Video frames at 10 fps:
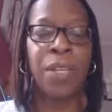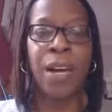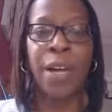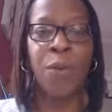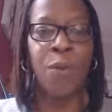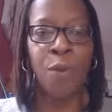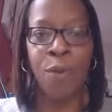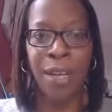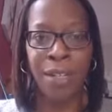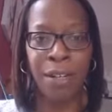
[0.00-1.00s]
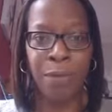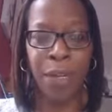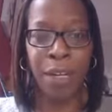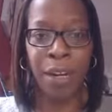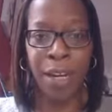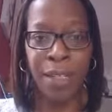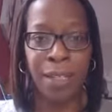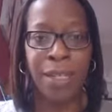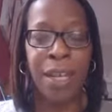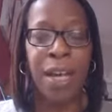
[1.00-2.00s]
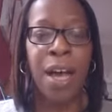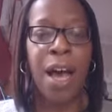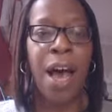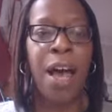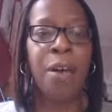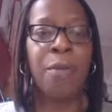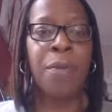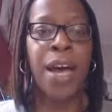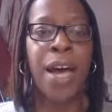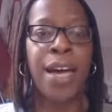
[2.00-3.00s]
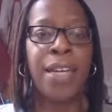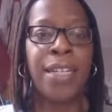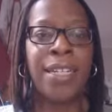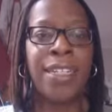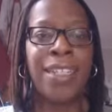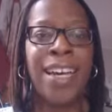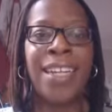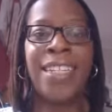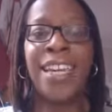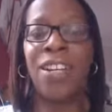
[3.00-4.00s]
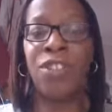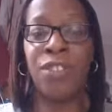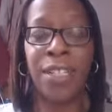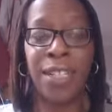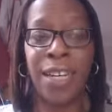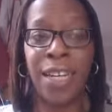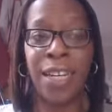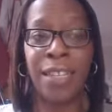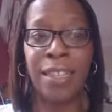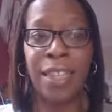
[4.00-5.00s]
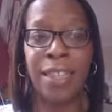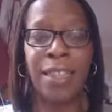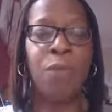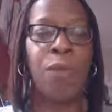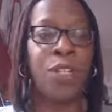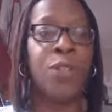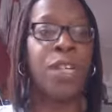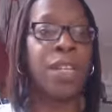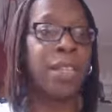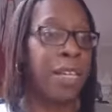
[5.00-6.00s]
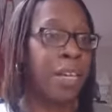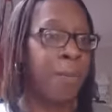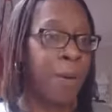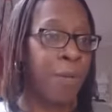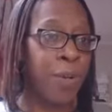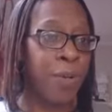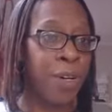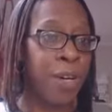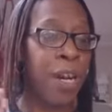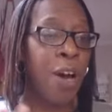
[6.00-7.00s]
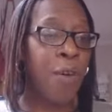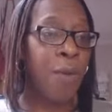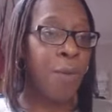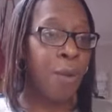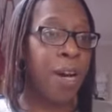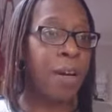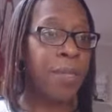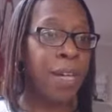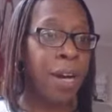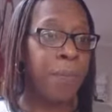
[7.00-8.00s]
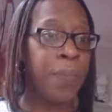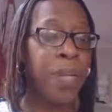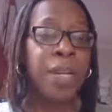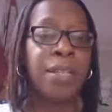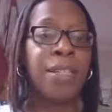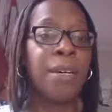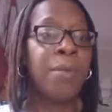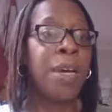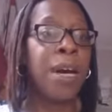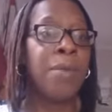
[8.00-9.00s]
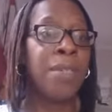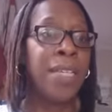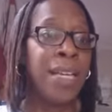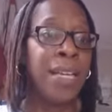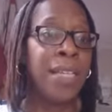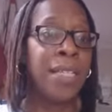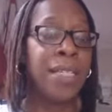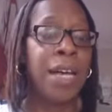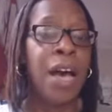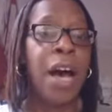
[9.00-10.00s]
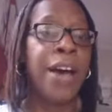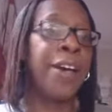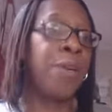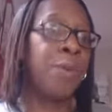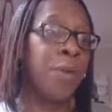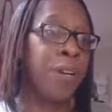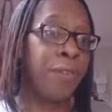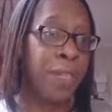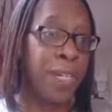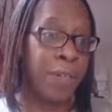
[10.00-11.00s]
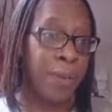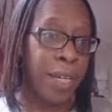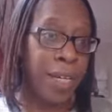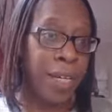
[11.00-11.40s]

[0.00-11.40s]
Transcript: that I always ask my clients. Um, and, and it's interesting that once you start thinking about what you want, what comes up. So sometimes it is, I only want to work four days a week.